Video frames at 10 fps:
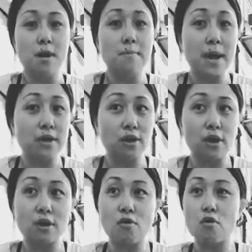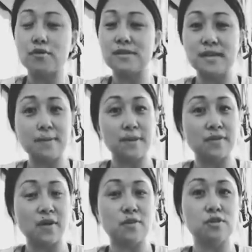better or the same as
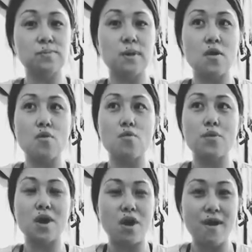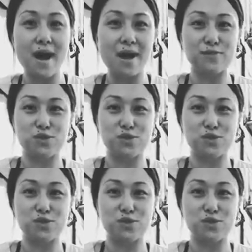others, but we all have